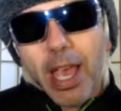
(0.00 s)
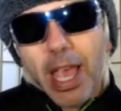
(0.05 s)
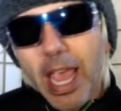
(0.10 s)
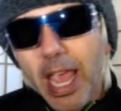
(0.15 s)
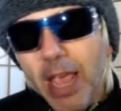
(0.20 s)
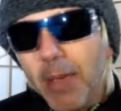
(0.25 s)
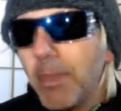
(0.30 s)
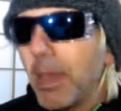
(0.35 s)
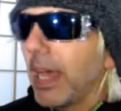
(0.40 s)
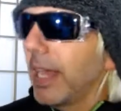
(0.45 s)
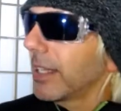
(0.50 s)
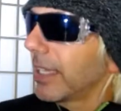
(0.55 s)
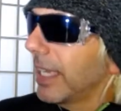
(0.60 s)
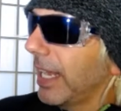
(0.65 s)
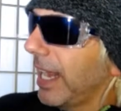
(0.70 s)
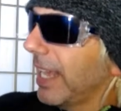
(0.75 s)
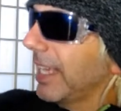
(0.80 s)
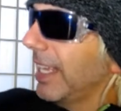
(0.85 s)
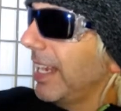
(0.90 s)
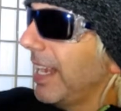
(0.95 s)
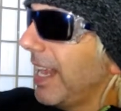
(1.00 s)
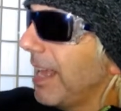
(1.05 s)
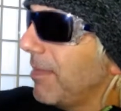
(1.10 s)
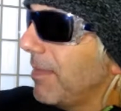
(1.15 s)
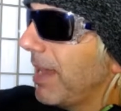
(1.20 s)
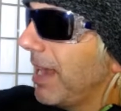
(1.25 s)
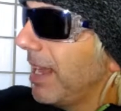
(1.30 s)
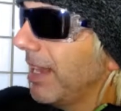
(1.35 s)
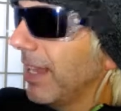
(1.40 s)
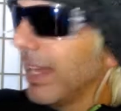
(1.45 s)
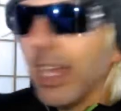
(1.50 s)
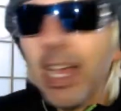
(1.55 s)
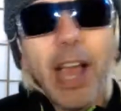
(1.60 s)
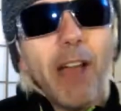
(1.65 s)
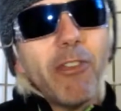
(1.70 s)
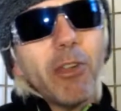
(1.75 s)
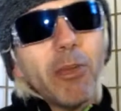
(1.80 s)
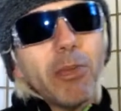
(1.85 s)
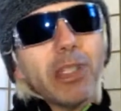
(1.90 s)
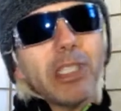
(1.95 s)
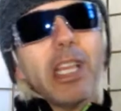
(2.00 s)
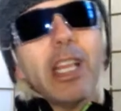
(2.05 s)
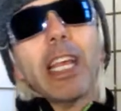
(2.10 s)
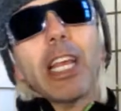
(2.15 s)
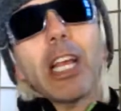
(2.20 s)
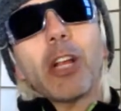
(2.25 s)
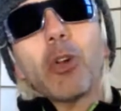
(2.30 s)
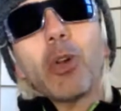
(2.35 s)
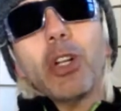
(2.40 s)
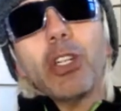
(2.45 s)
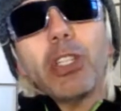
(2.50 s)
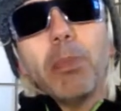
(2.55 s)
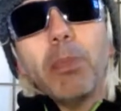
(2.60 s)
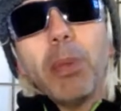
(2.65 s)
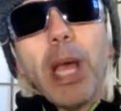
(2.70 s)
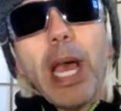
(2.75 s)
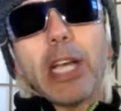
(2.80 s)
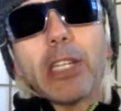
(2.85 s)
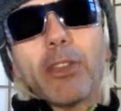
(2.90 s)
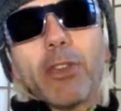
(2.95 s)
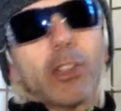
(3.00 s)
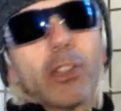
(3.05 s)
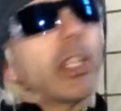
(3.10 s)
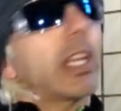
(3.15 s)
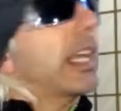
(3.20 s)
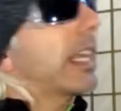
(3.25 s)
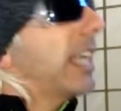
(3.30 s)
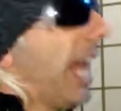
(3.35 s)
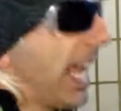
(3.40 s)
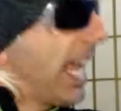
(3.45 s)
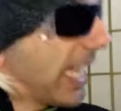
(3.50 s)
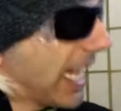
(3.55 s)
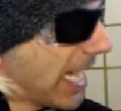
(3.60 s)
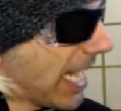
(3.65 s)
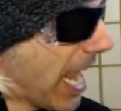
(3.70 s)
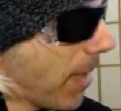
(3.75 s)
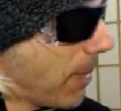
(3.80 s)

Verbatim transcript: Amen. Can I get an amen? I'm going to sound like a Christian pastor for a second. Can I get an